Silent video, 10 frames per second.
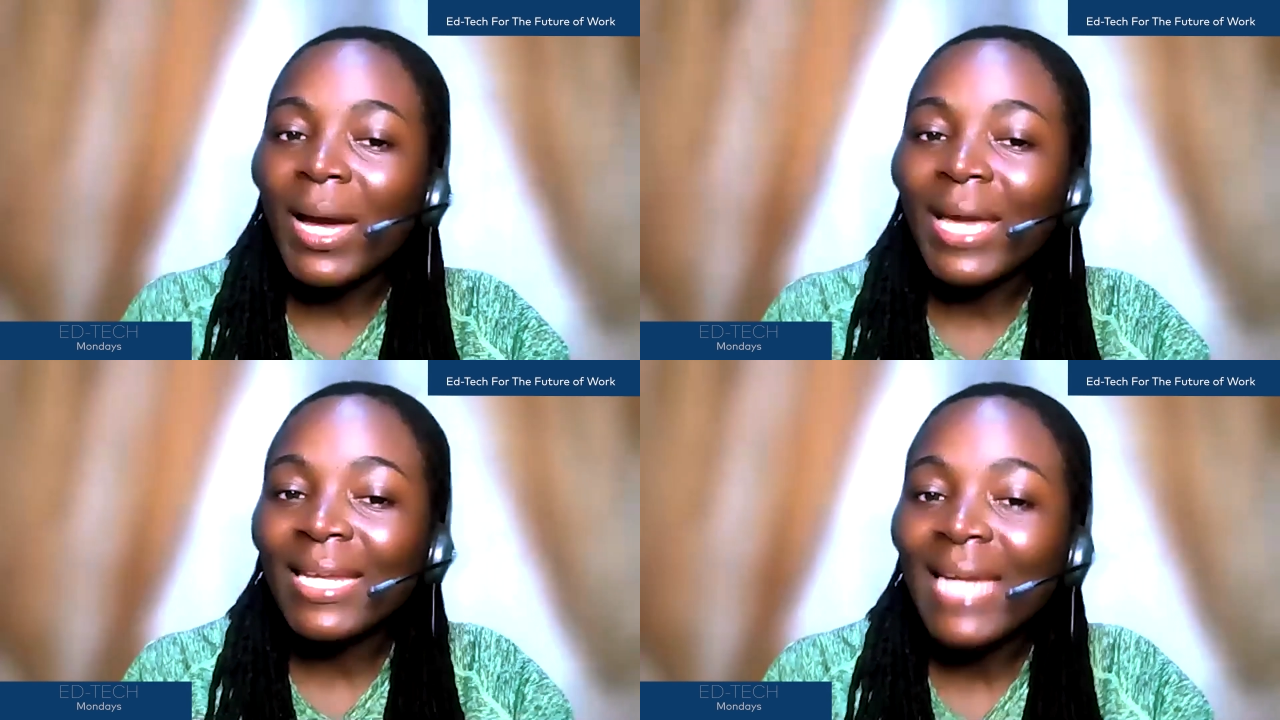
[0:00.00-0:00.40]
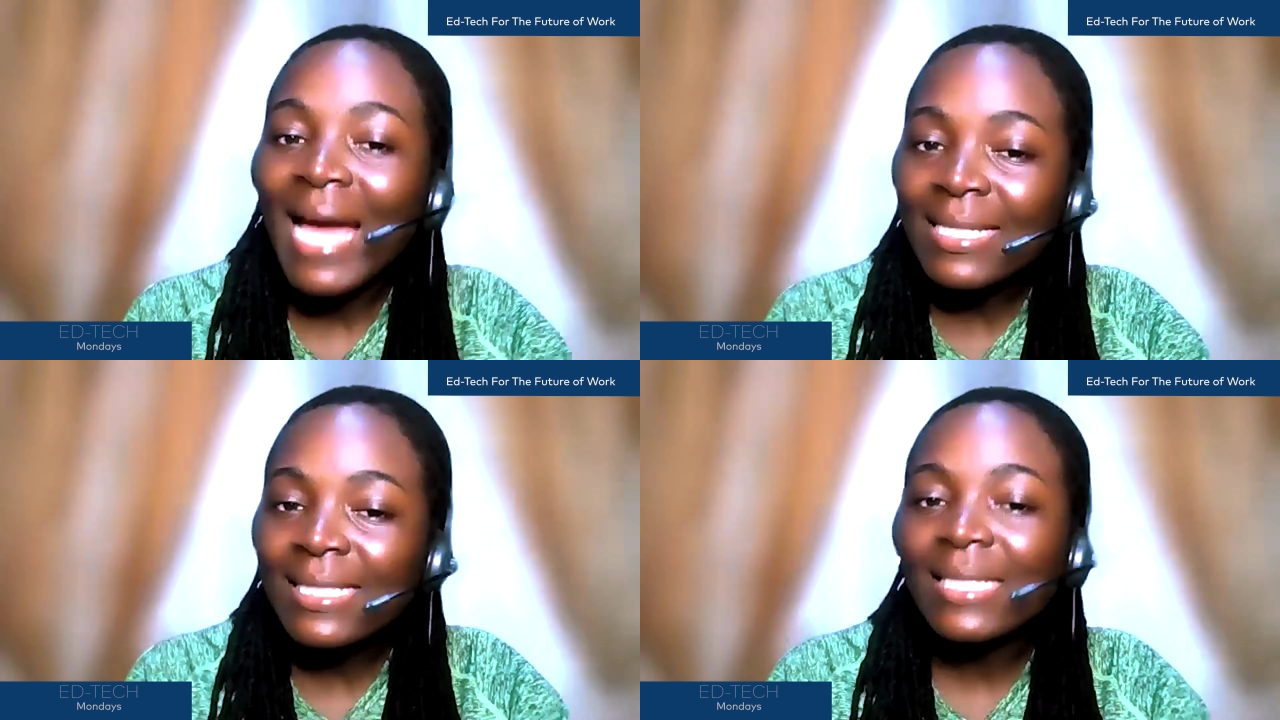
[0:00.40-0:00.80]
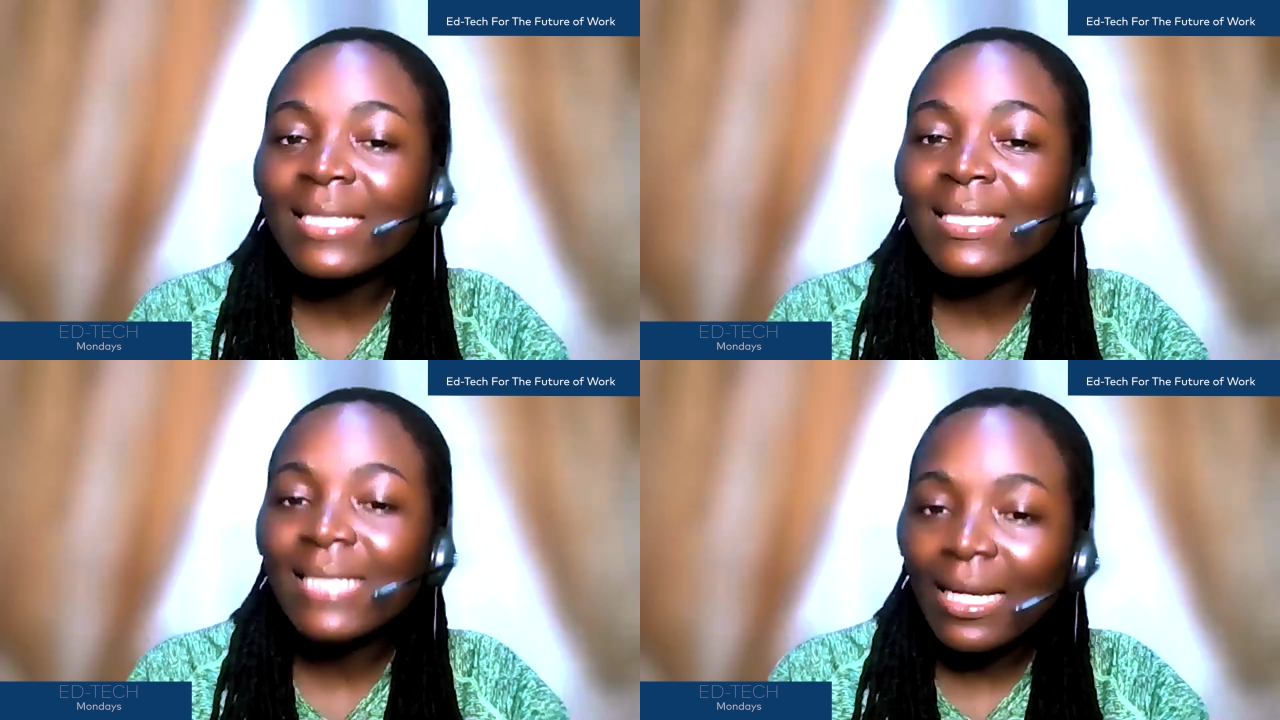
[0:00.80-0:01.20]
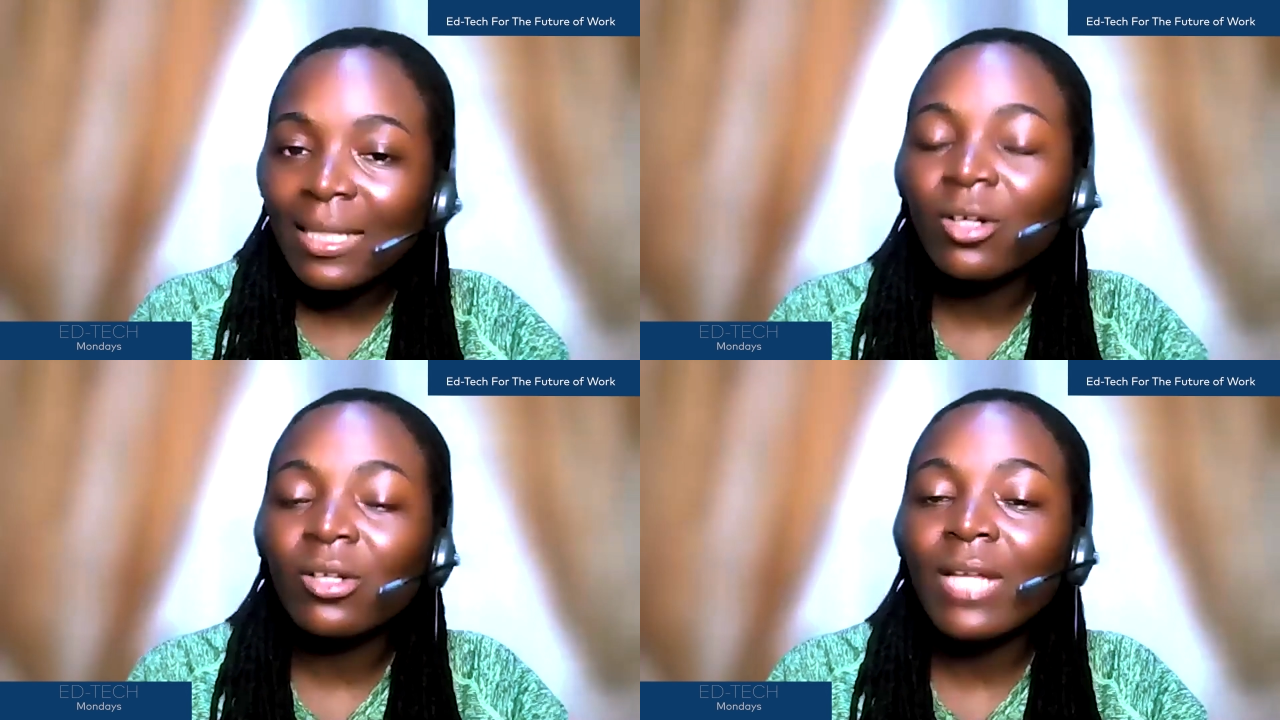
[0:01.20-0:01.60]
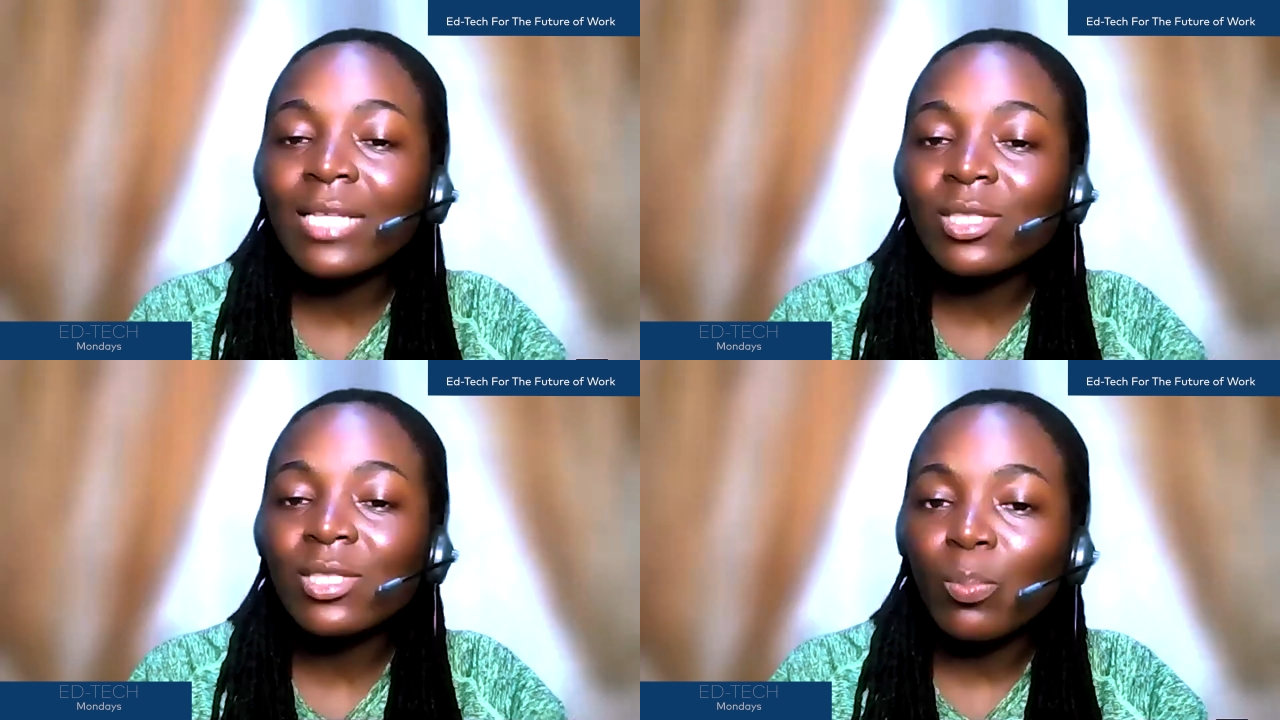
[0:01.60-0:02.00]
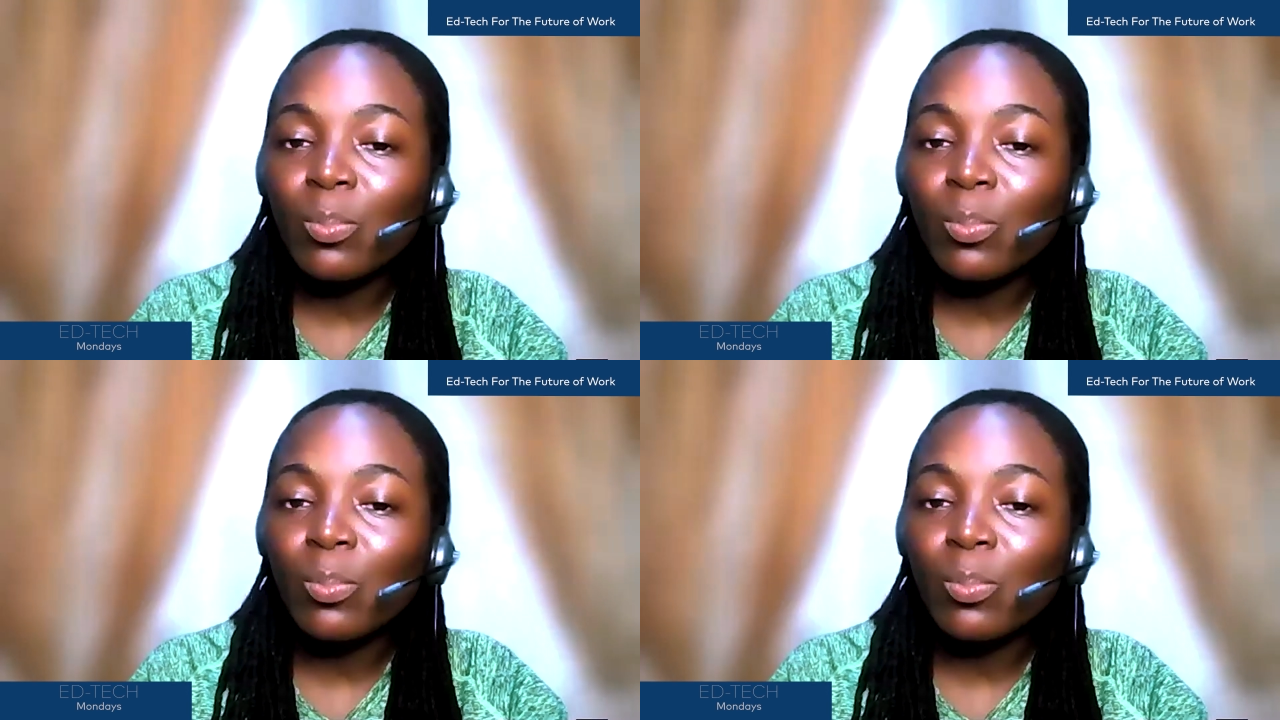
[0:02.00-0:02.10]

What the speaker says: by enhancing technical and